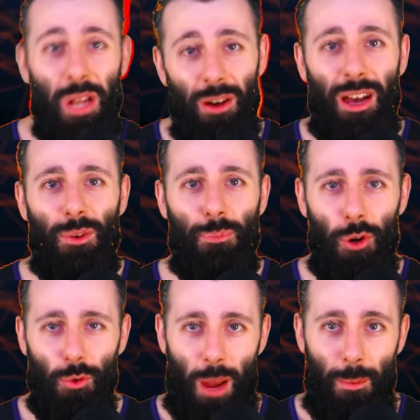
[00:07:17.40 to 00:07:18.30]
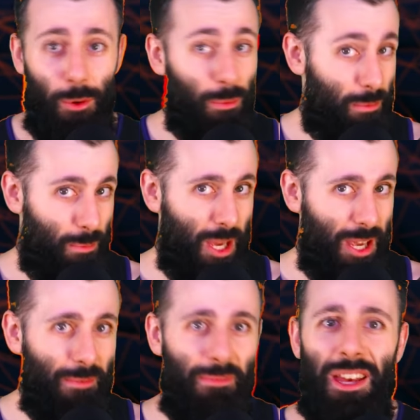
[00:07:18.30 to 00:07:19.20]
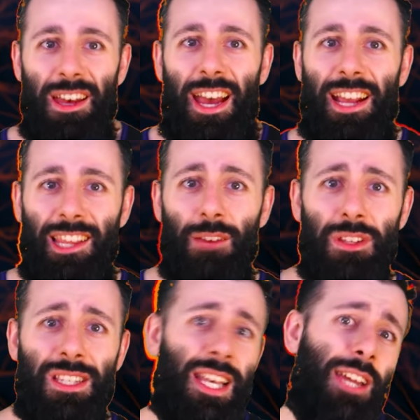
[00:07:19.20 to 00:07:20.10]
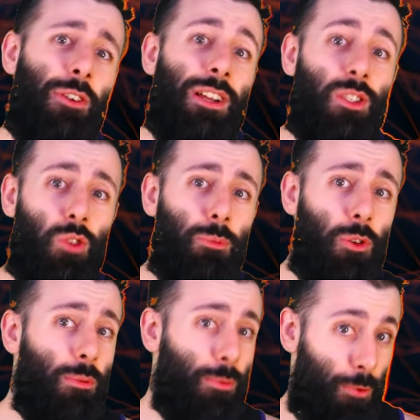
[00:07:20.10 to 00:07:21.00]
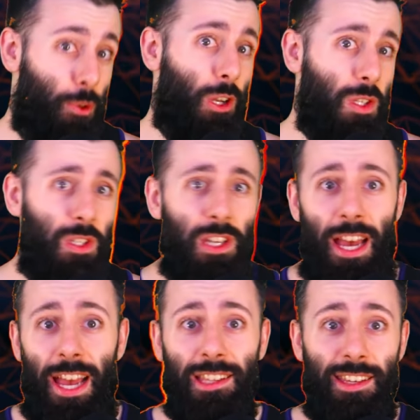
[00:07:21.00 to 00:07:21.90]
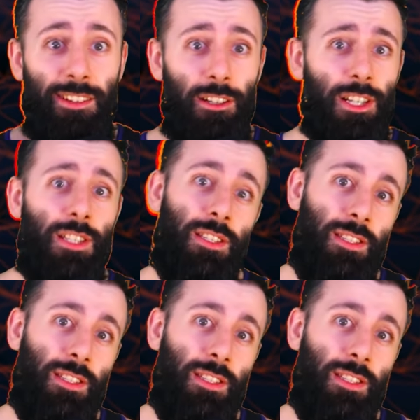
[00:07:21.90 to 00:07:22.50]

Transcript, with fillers: now have a programmer, me, a level designer and scripter, Frost, and an artist,